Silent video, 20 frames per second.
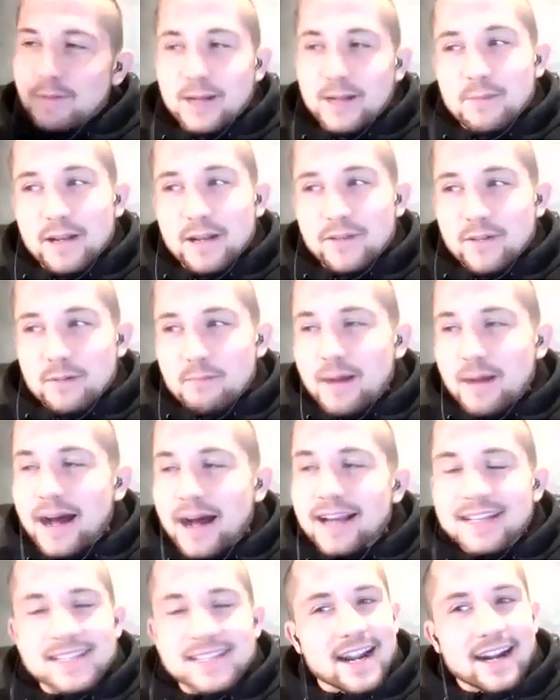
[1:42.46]
a bit of a
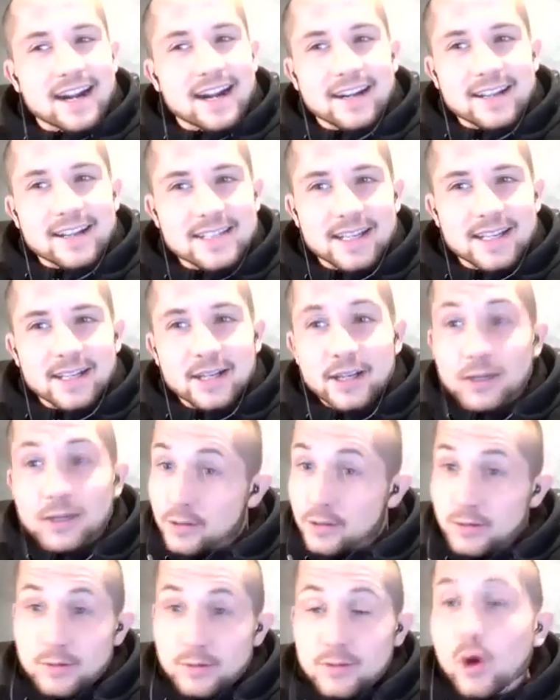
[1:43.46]
mad start, hasn't it? Like
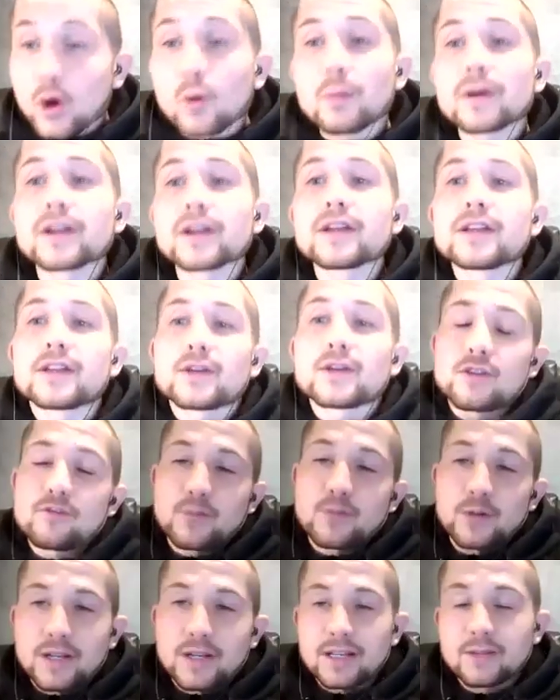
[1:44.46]
yeah. nobody could have
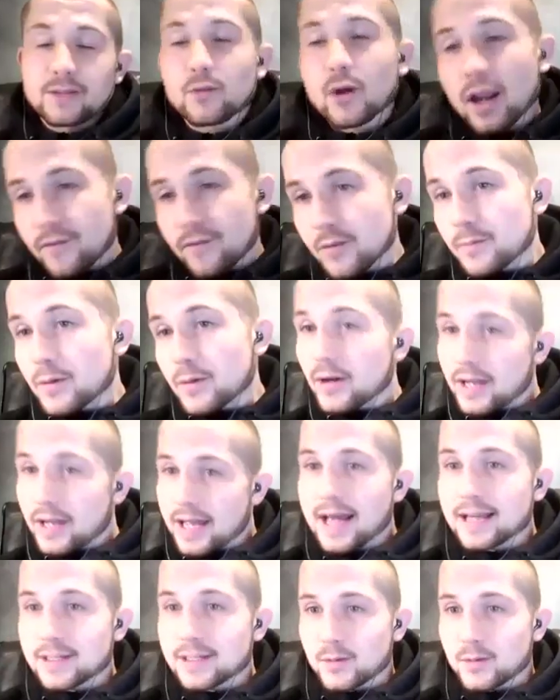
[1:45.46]
predicted whatever about
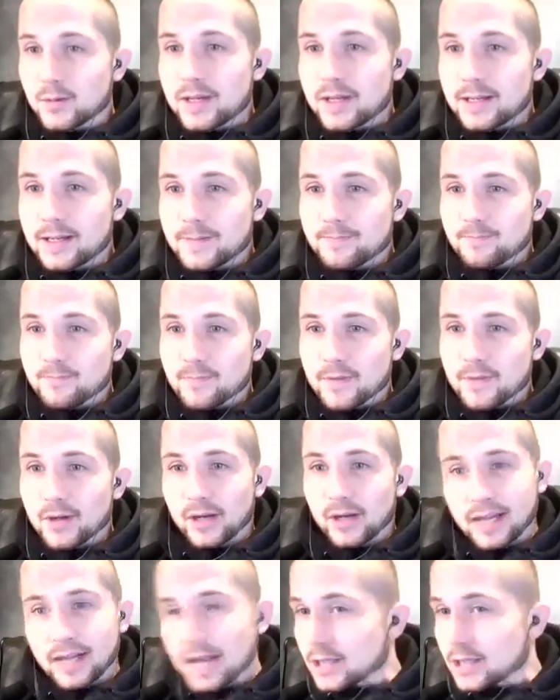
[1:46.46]
last week. Okay,
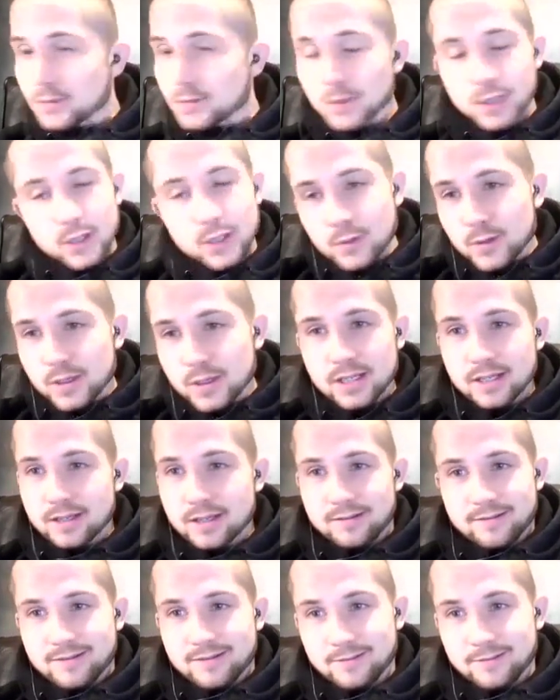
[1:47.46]
last week yeah. was
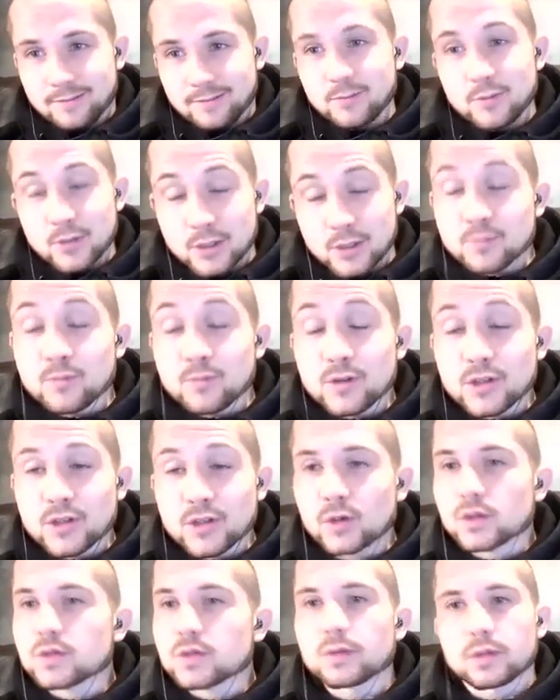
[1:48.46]
was was
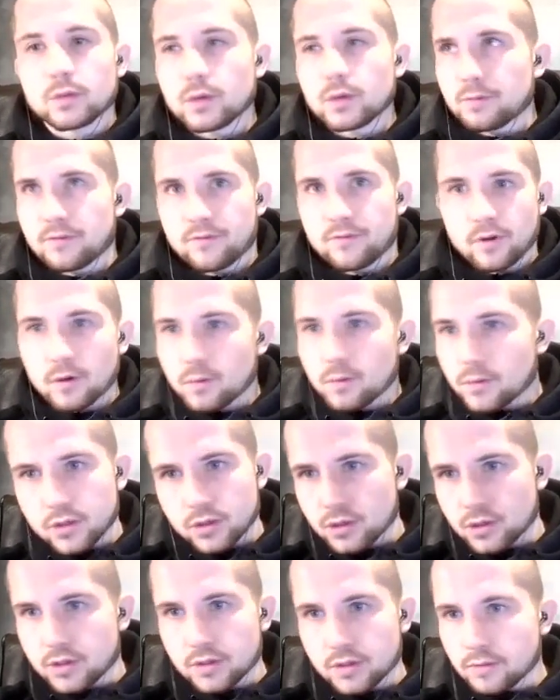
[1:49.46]
nuts, but the week before was
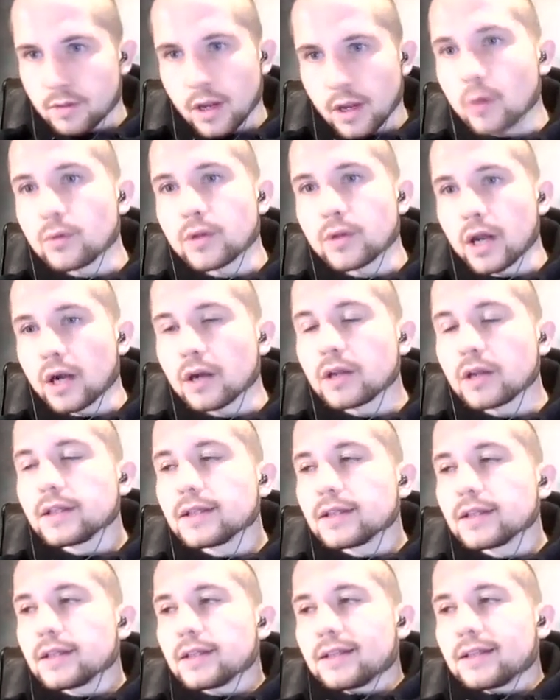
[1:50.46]
just out there.
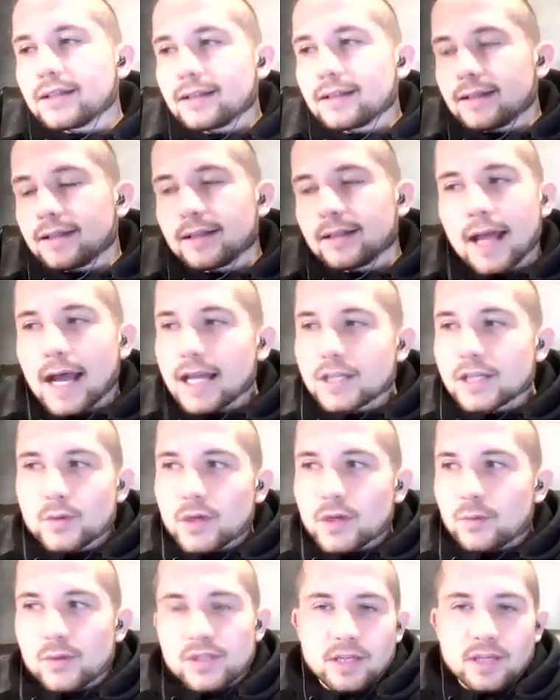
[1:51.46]
Last
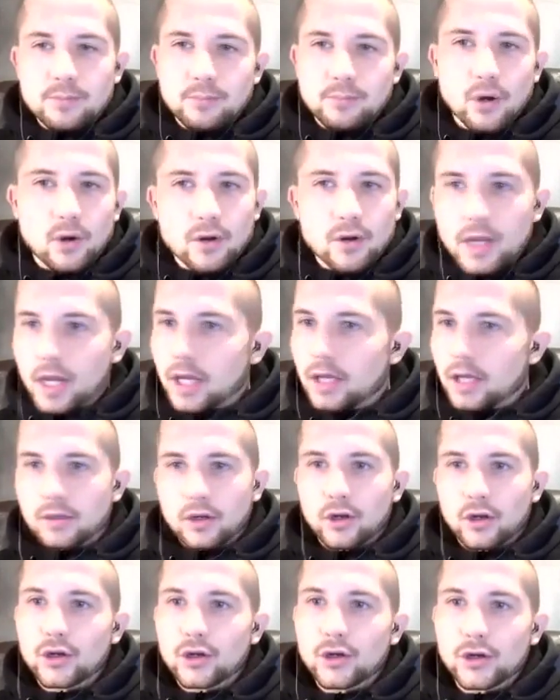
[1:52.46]
week we seen Poirier
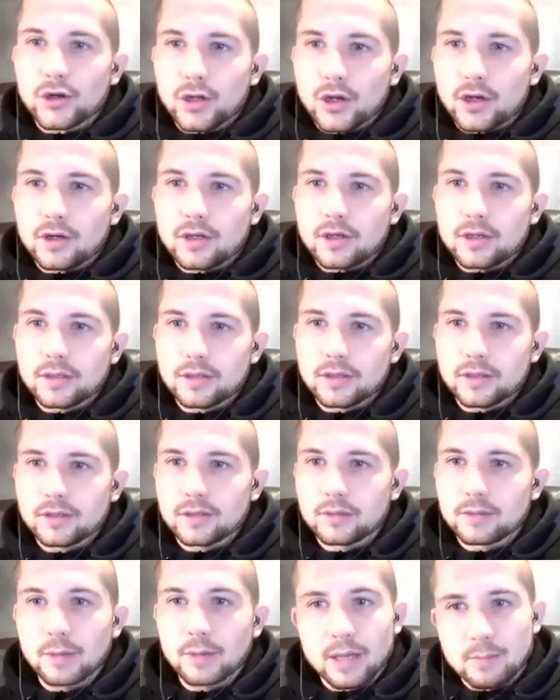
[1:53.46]
underdog.
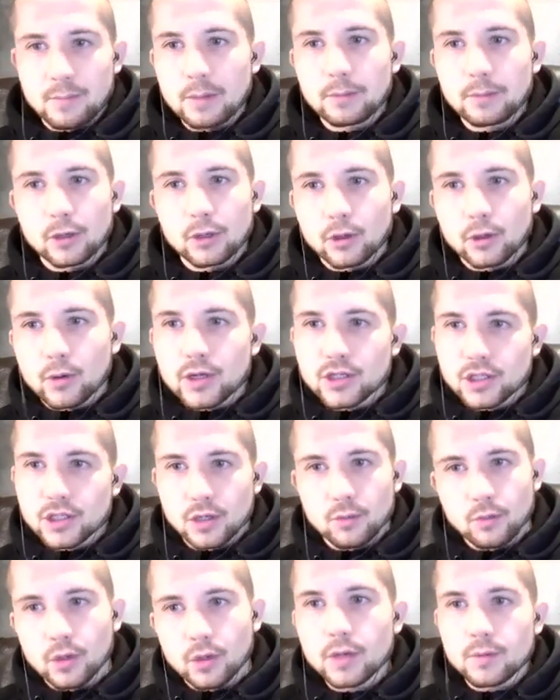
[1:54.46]
Many people are
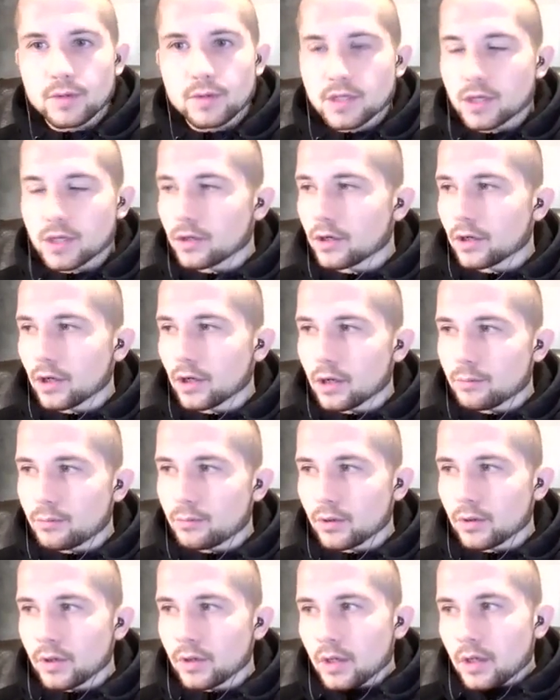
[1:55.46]
questioning why he was the underdog, but